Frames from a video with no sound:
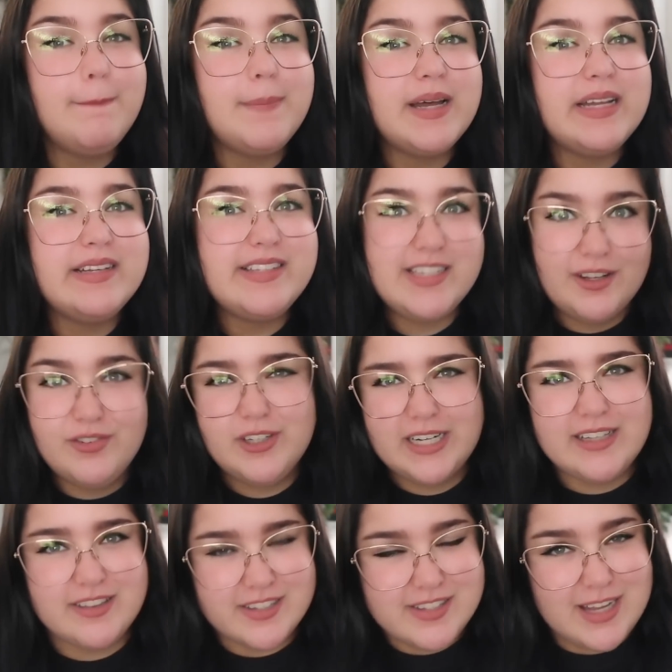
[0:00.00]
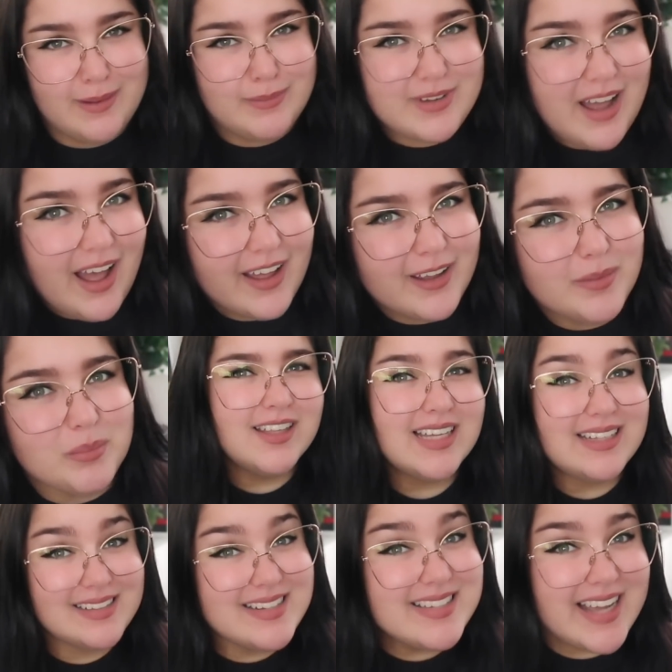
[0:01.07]
but different at the same time.
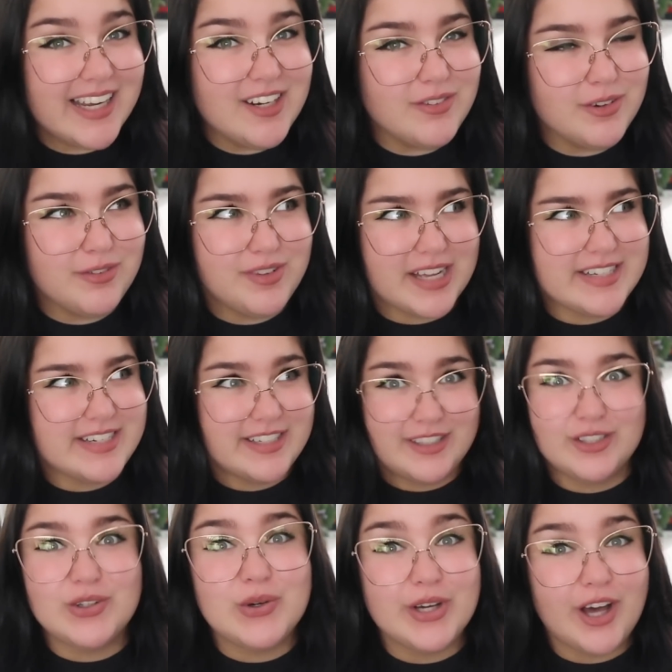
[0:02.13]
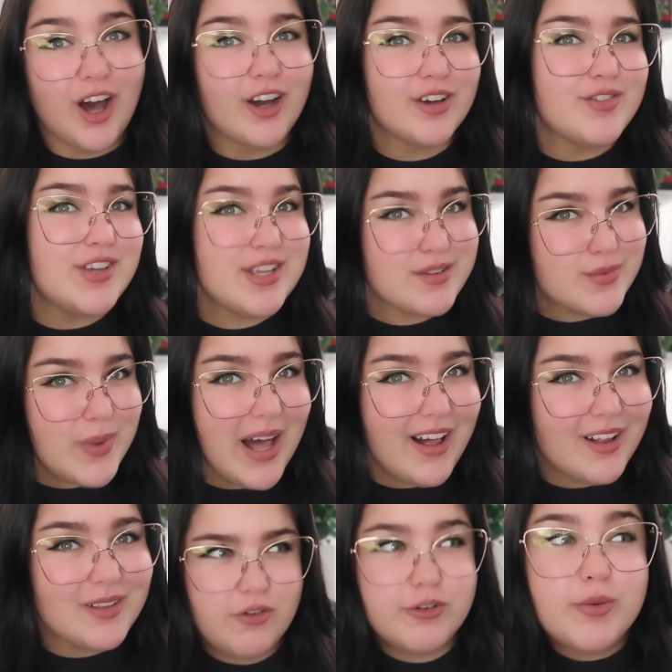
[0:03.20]
And that's kind of reflected in the choreography as
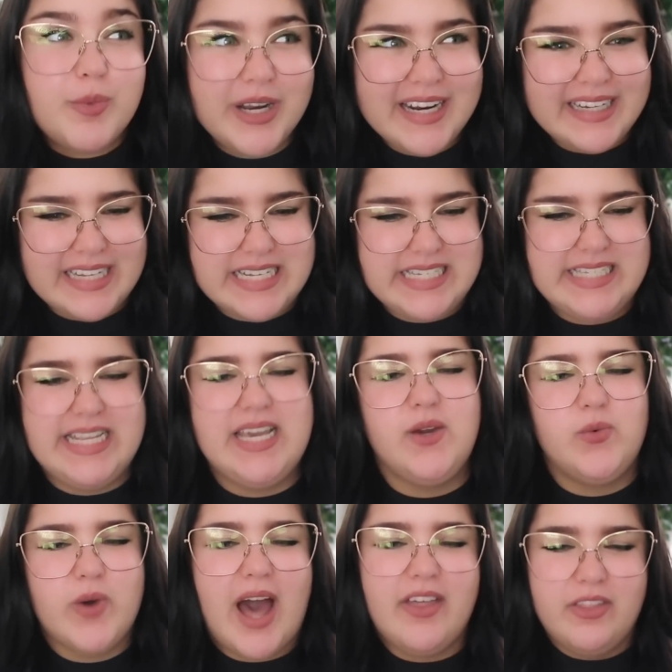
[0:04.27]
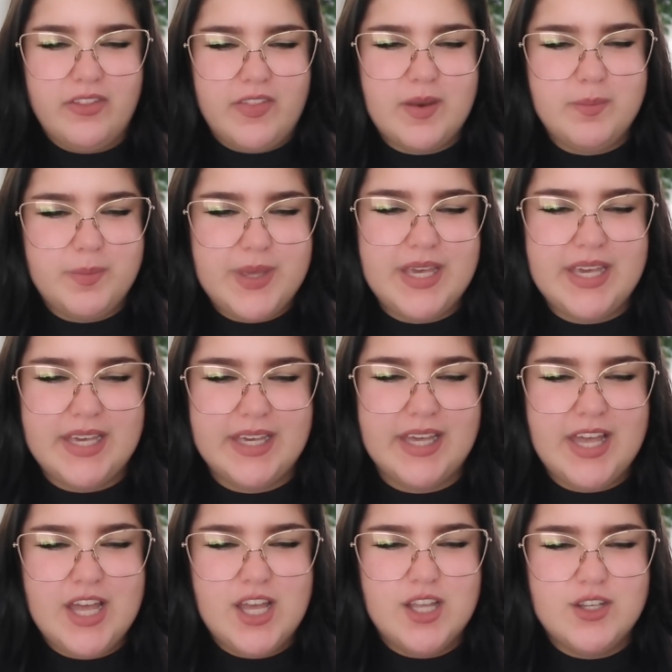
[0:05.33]
well. From what I can see, rather than being
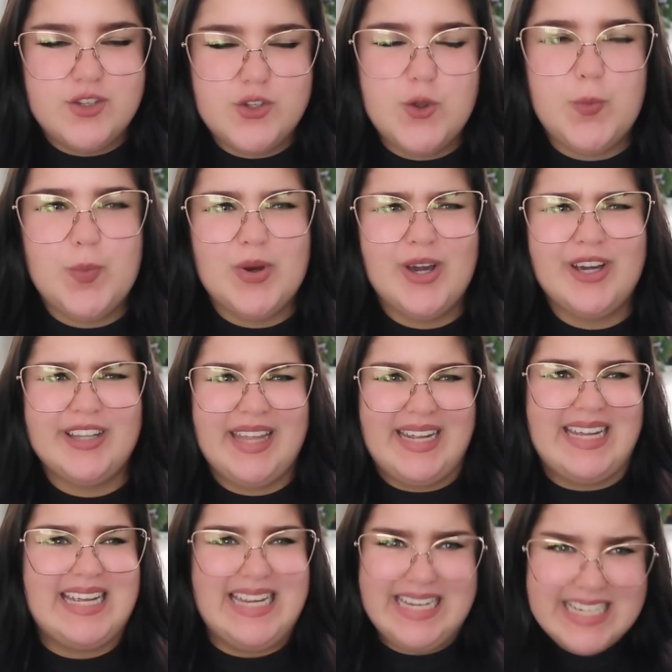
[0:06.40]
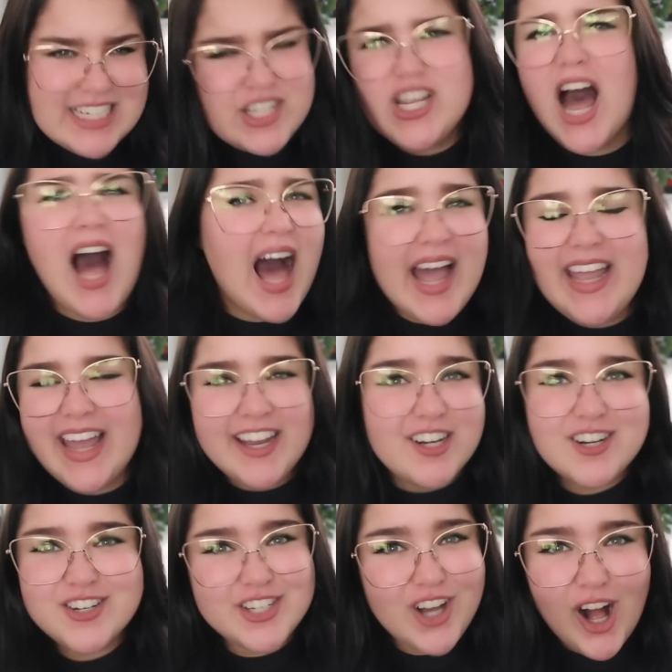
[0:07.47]
super like high
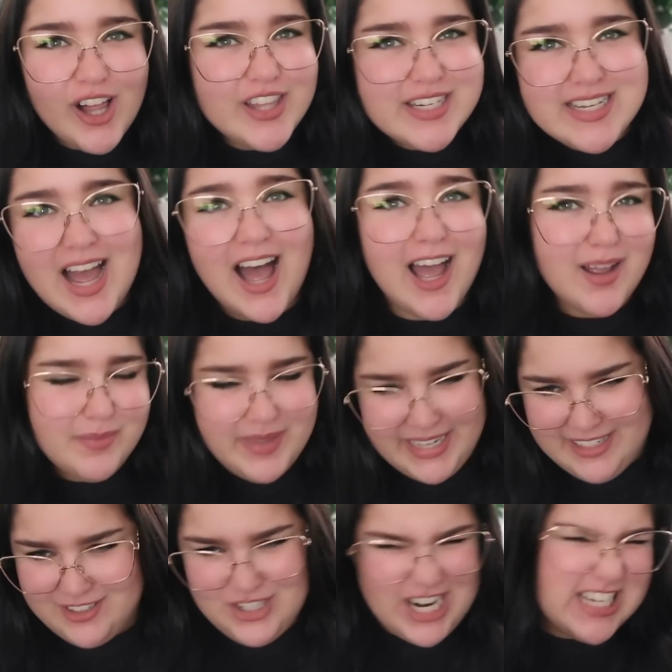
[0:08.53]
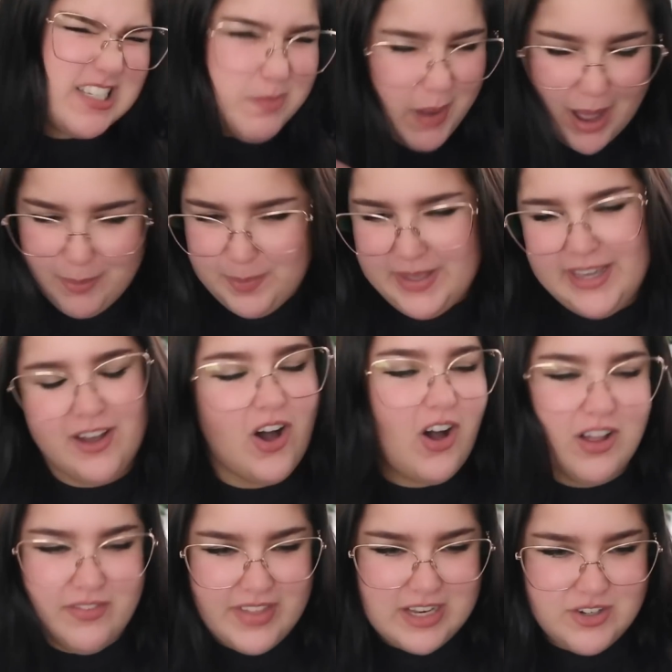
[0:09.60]
energy all the time, like chest popping,
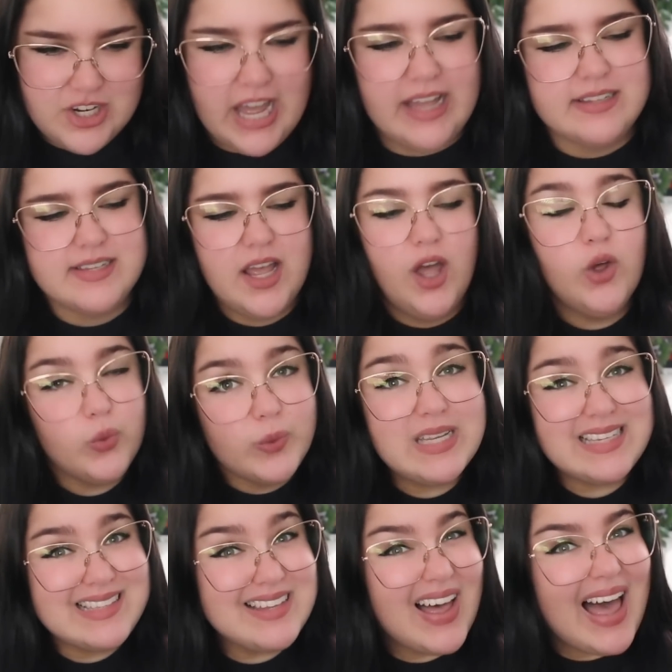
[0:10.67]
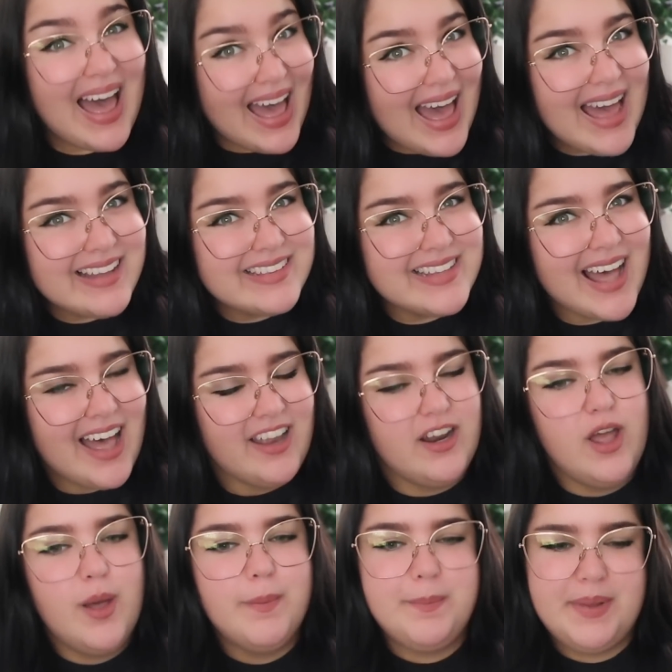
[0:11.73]
all of that jazz, we still had that,
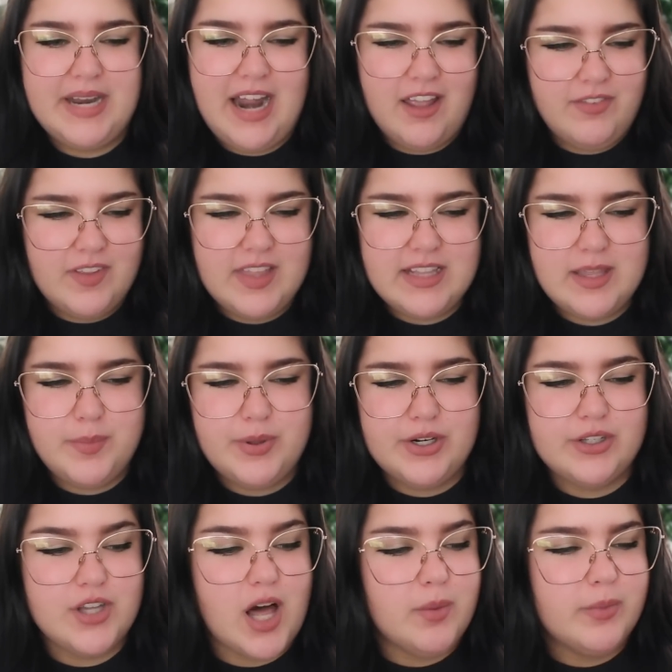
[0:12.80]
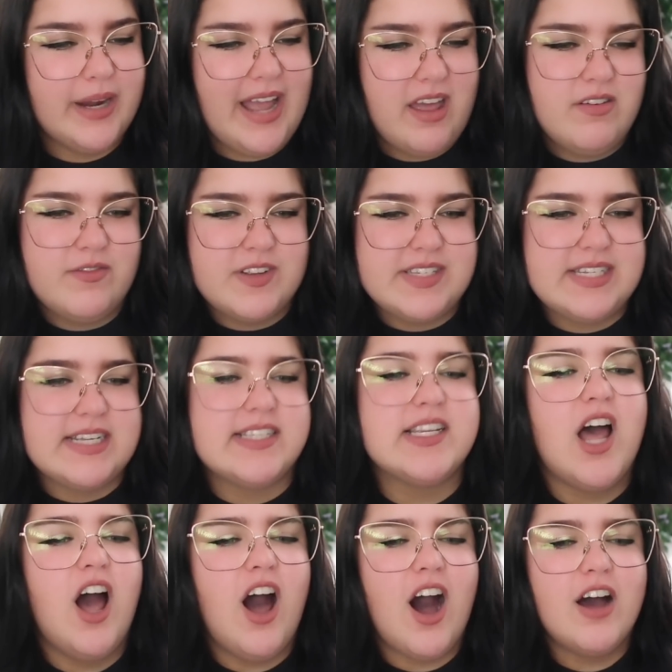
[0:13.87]
but I feel like they put a lot more emphasis
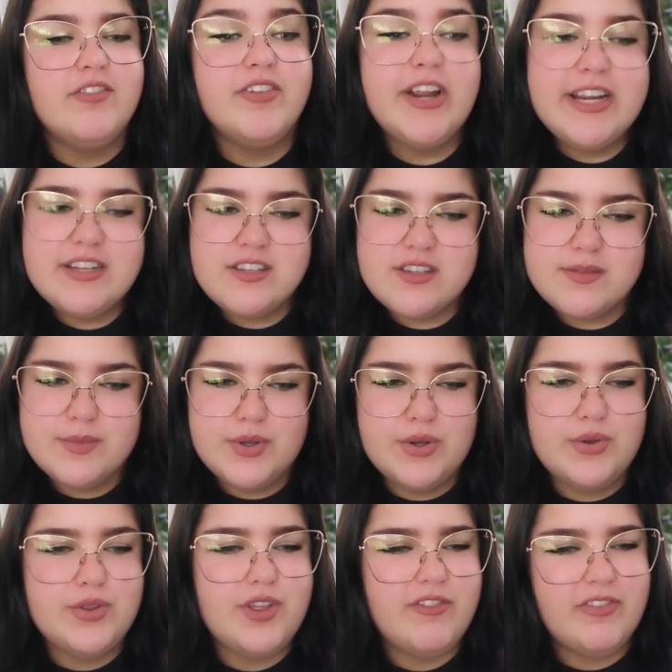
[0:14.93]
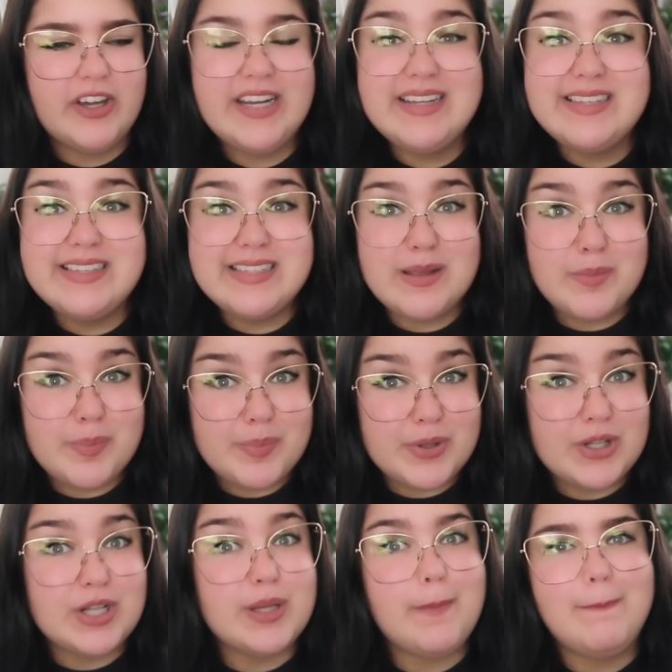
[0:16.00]
on very smooth, very
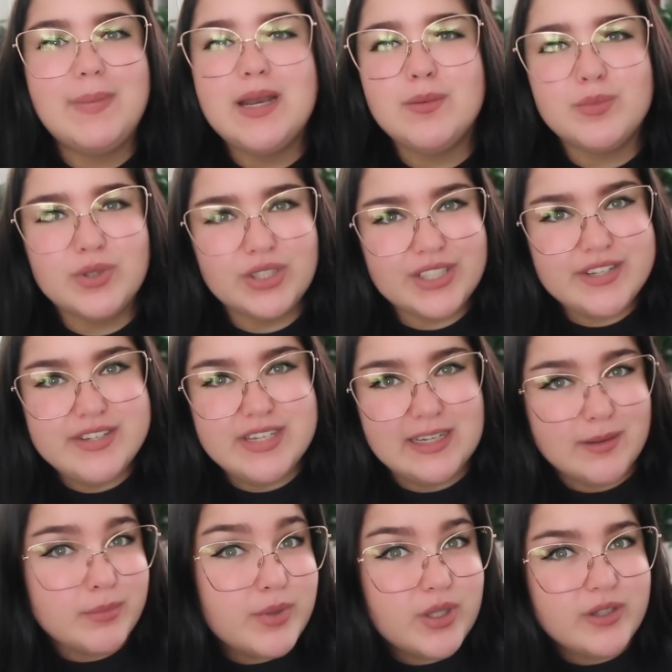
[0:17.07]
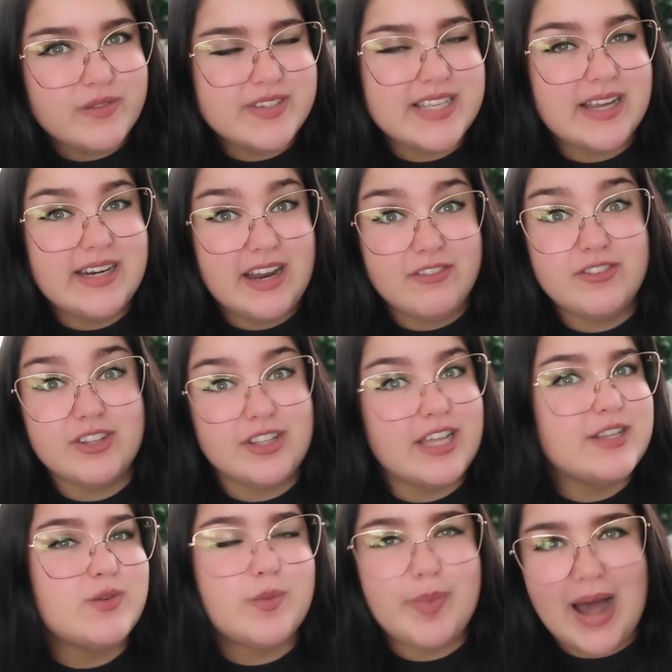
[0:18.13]
simple, minimalistic moves that
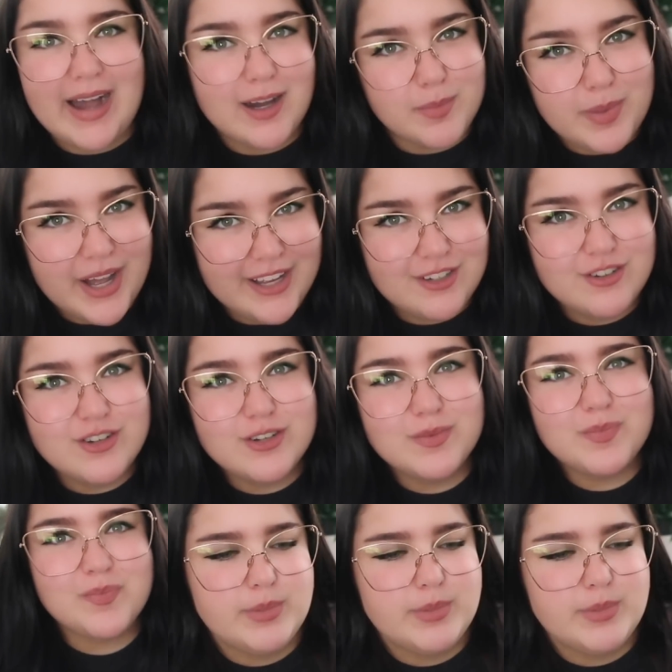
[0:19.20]
nevertheless would pack a punch.